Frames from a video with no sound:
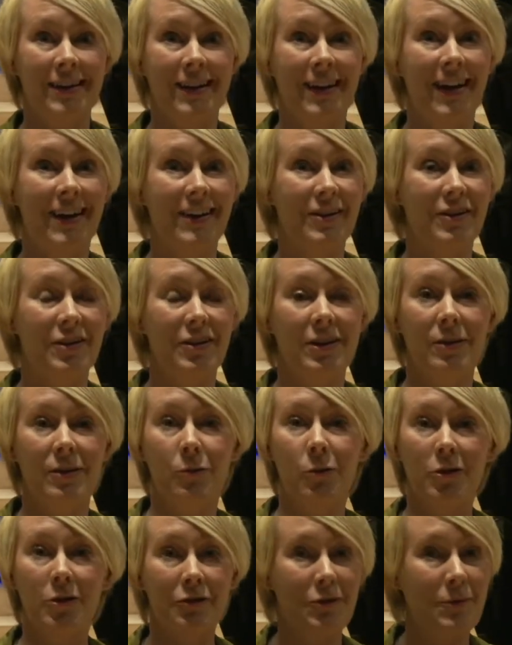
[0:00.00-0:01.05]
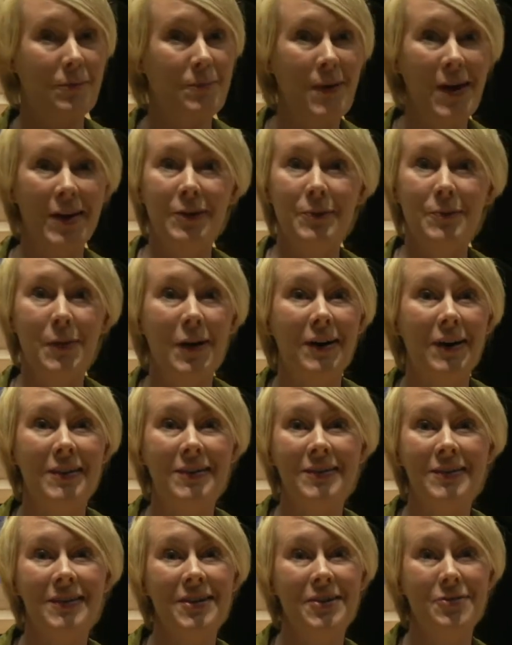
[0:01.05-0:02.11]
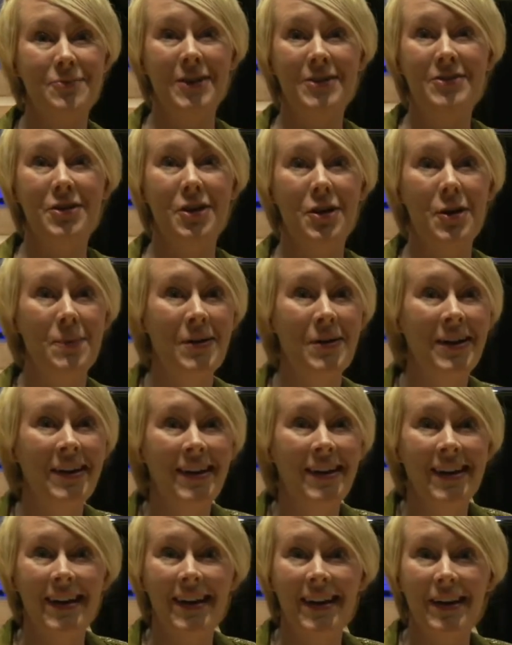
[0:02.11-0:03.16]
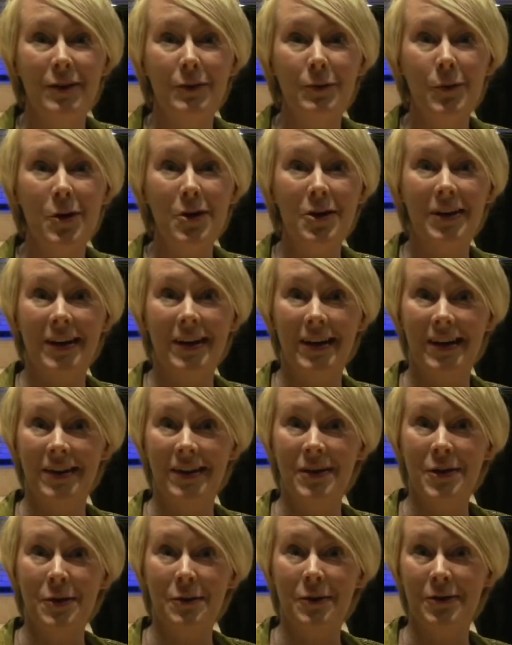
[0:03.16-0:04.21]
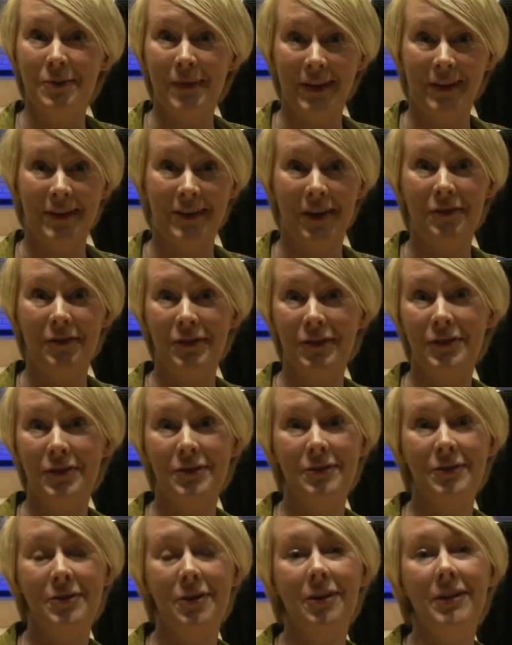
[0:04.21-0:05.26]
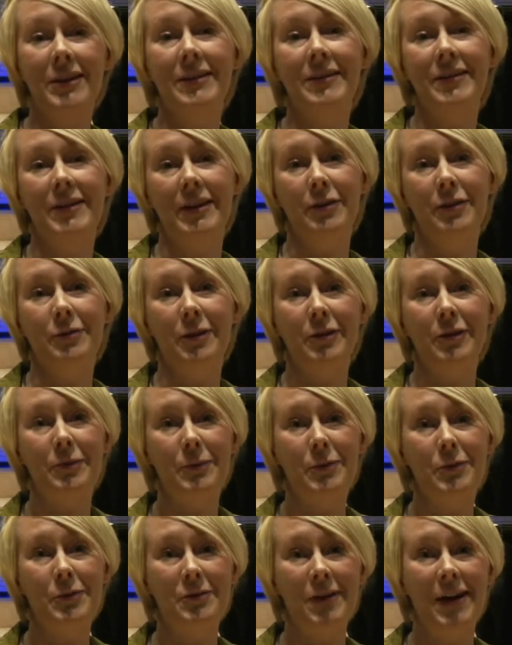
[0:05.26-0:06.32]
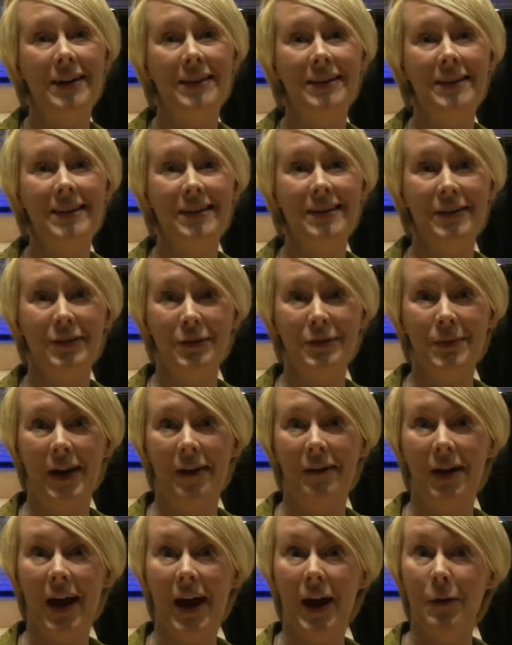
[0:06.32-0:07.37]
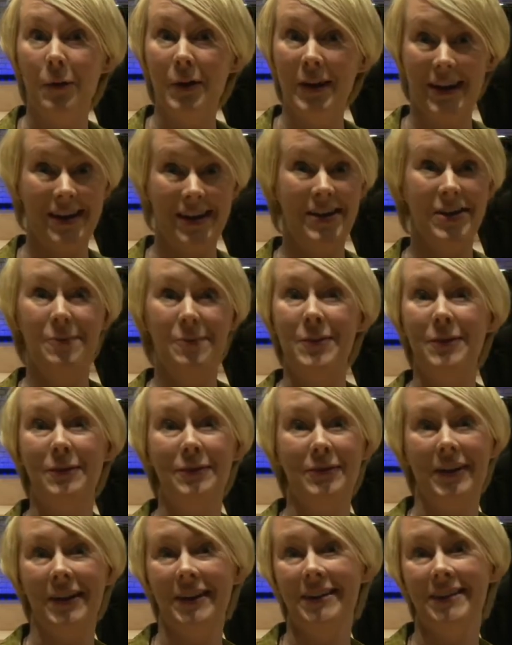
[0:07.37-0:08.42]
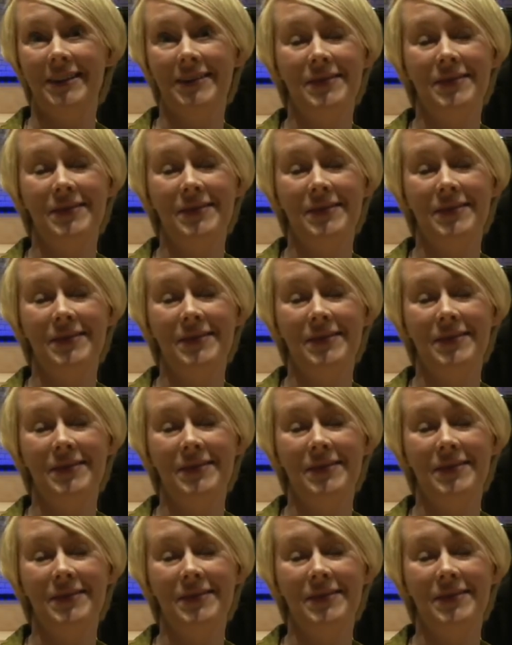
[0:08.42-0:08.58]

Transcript: and one of the best parts of my job is working with my staff and student colleagues here to explore ideas about how we hear music.